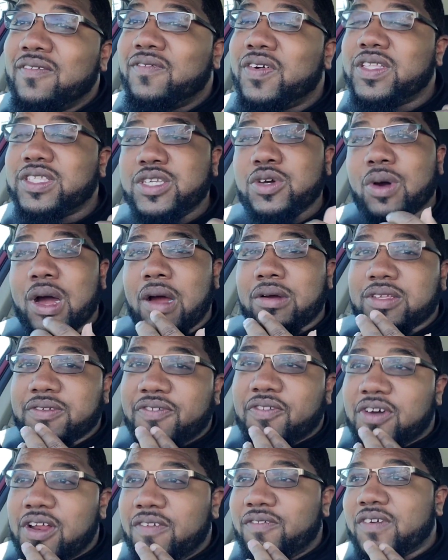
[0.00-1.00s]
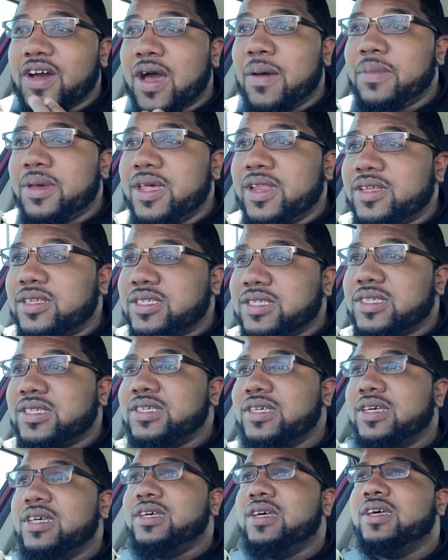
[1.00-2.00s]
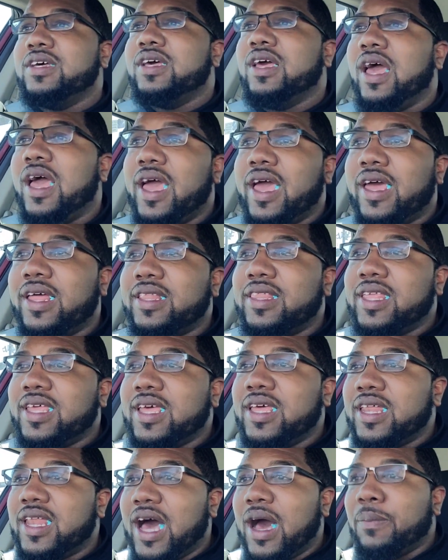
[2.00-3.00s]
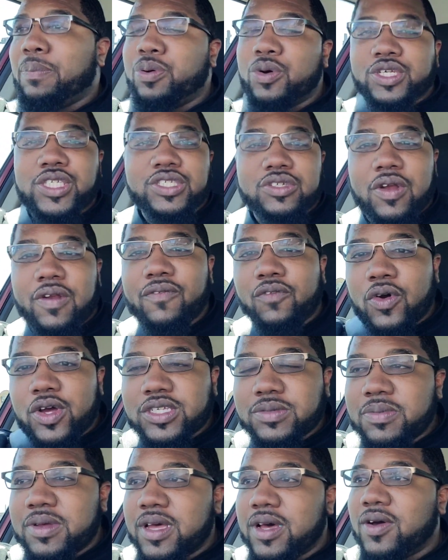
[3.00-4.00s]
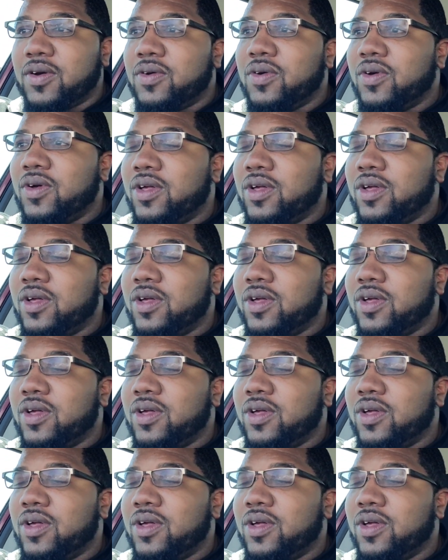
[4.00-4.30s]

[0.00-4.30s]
for two hours and 45 minutes, and then I pushed her to voicemail,